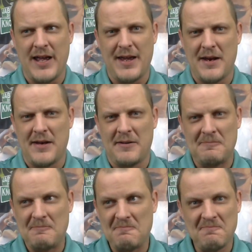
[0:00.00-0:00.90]
And
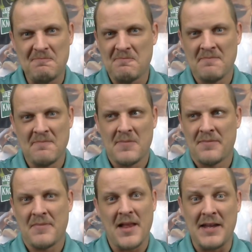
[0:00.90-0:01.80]

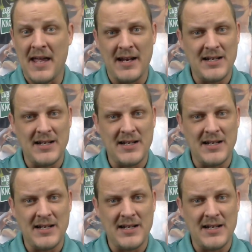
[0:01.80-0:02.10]
again,